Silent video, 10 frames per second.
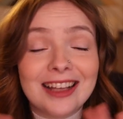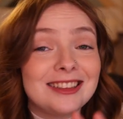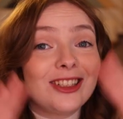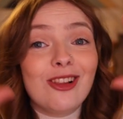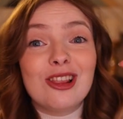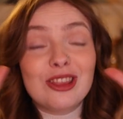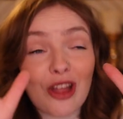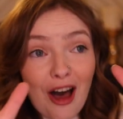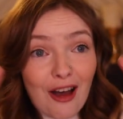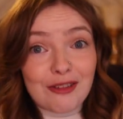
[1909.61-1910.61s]
I still
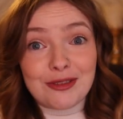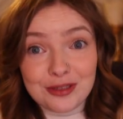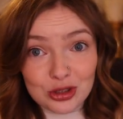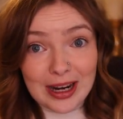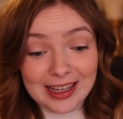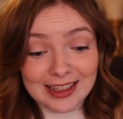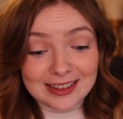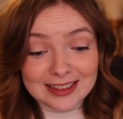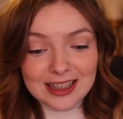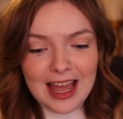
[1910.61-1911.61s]
love dragons.